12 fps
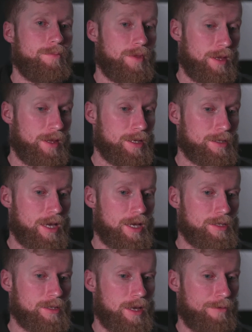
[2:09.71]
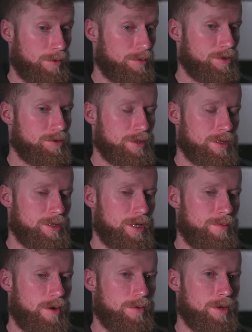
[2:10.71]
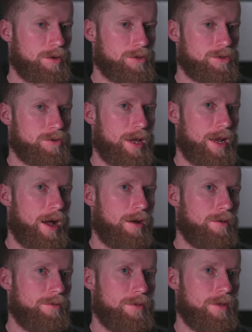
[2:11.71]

In this case, if we were using the CMO, we go straight out of